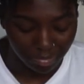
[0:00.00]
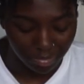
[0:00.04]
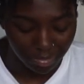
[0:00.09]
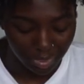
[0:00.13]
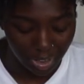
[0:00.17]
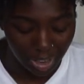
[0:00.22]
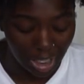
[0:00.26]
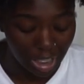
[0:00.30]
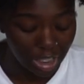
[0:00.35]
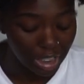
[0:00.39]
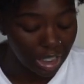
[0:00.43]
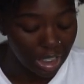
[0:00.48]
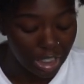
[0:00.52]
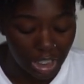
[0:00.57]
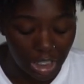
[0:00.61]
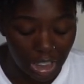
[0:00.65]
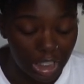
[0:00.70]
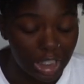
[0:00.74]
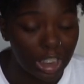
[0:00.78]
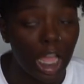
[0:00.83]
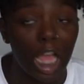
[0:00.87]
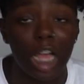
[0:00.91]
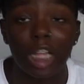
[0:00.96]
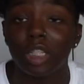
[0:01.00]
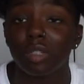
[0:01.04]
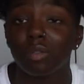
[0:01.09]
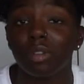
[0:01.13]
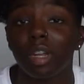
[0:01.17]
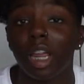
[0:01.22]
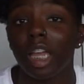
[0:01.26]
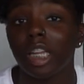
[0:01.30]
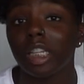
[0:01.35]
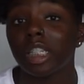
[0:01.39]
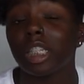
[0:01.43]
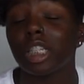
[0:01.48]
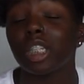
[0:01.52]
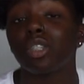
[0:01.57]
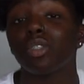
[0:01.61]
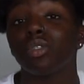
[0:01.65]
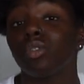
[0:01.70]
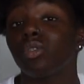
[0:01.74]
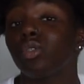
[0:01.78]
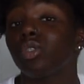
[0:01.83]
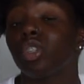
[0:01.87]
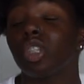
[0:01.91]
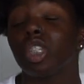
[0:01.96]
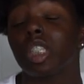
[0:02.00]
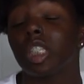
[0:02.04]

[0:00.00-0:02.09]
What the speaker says: exactly what I did to